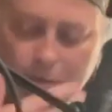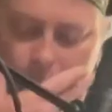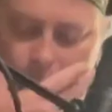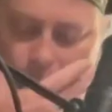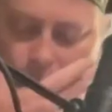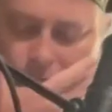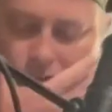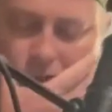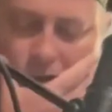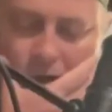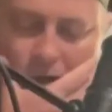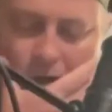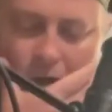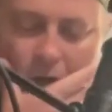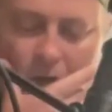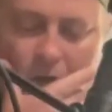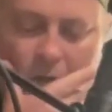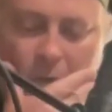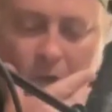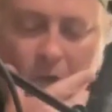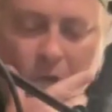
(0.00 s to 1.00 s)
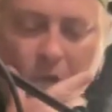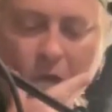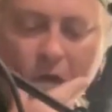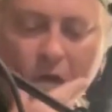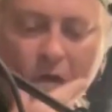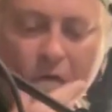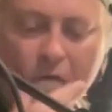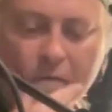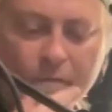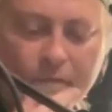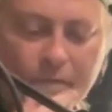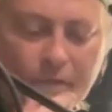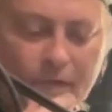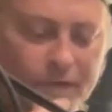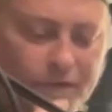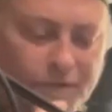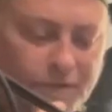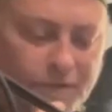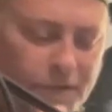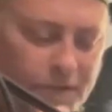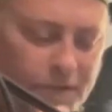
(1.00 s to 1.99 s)
Ustad Aharon Khan, and
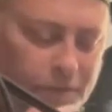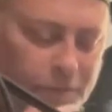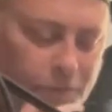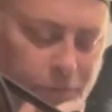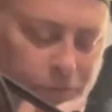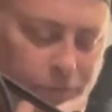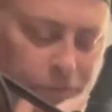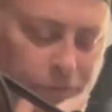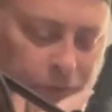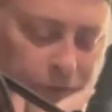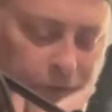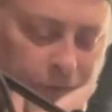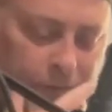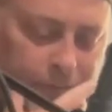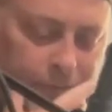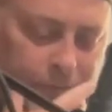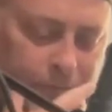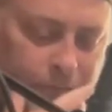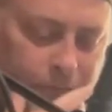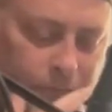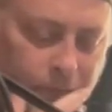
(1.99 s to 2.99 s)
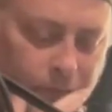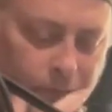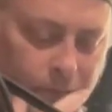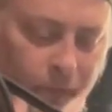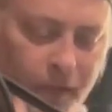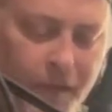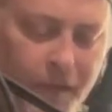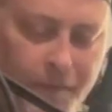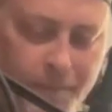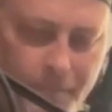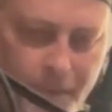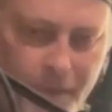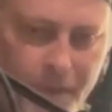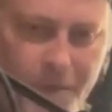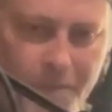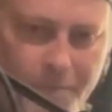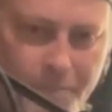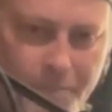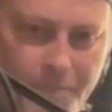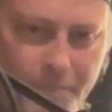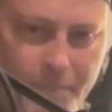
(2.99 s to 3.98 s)
I studied with my
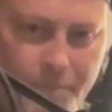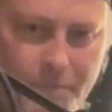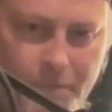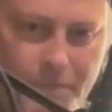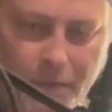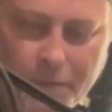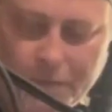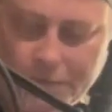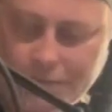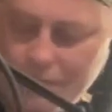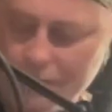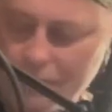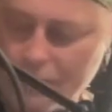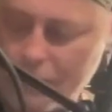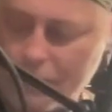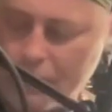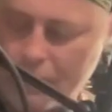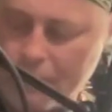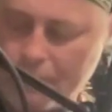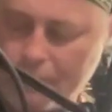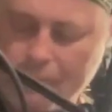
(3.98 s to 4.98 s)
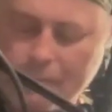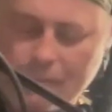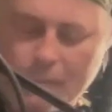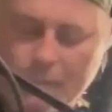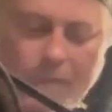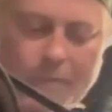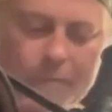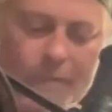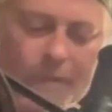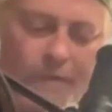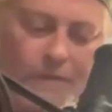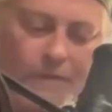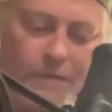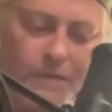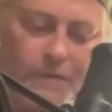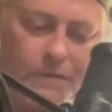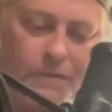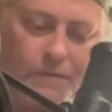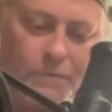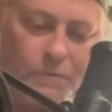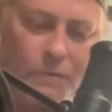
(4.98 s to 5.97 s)
tabla teacher, Pandit
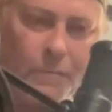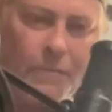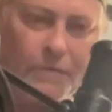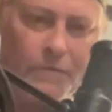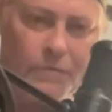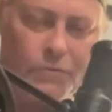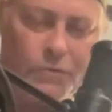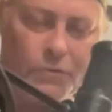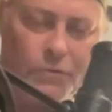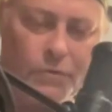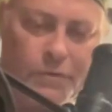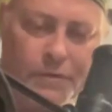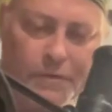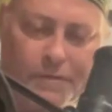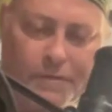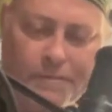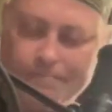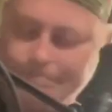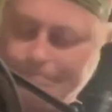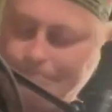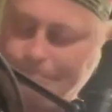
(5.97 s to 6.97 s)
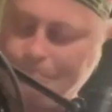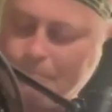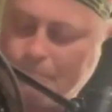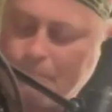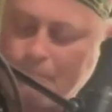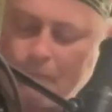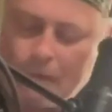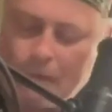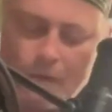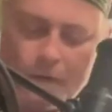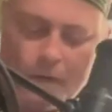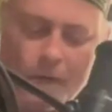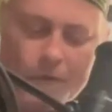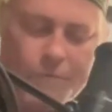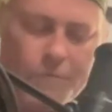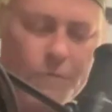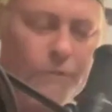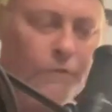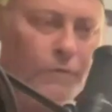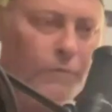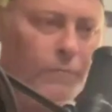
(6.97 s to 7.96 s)
Swapan Chaudhary,
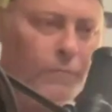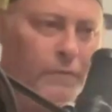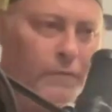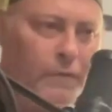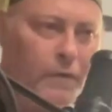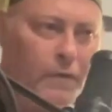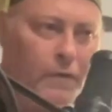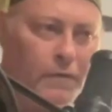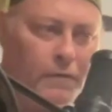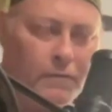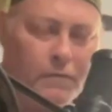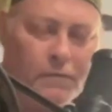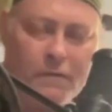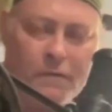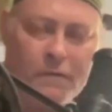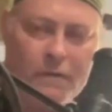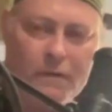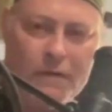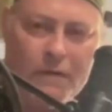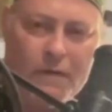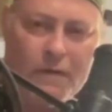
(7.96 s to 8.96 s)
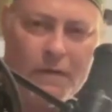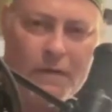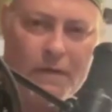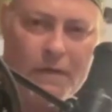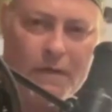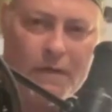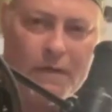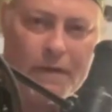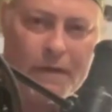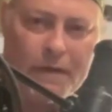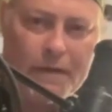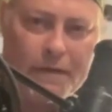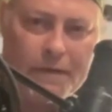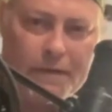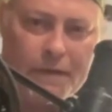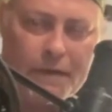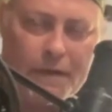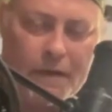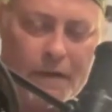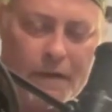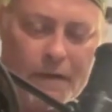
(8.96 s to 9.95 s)
also from Bengal. And
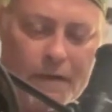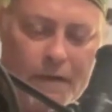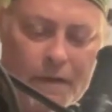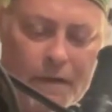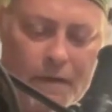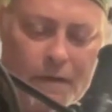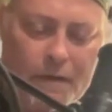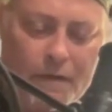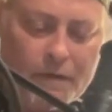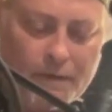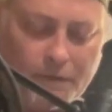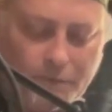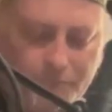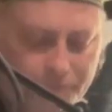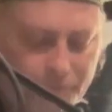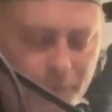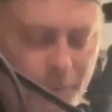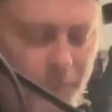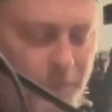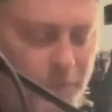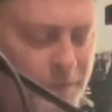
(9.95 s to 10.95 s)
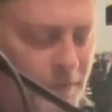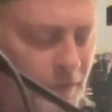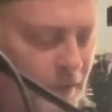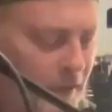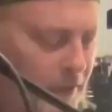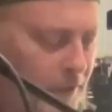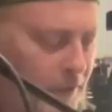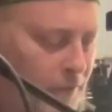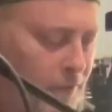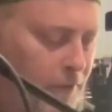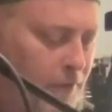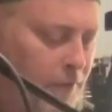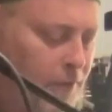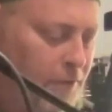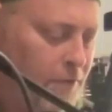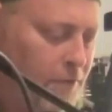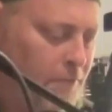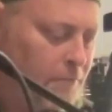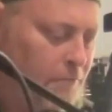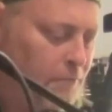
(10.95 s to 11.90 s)
the flute I learned